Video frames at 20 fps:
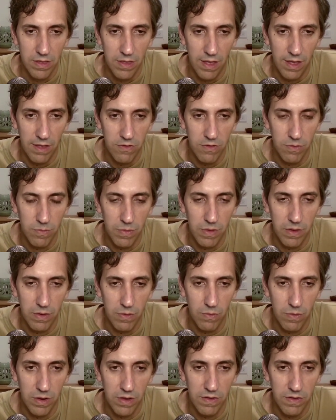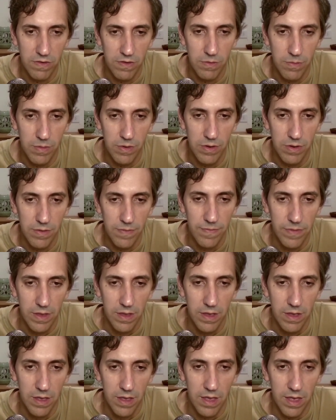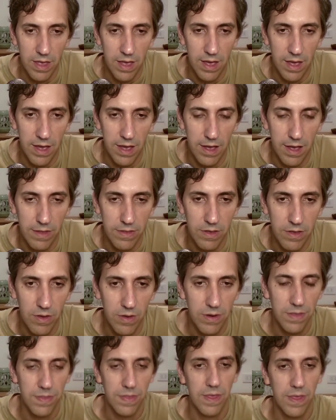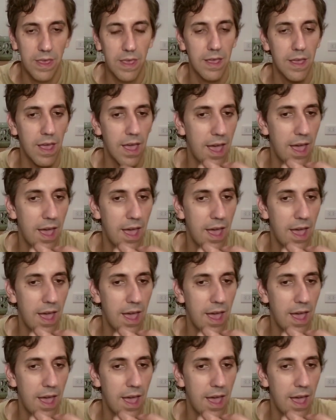should be reasonable. The only thing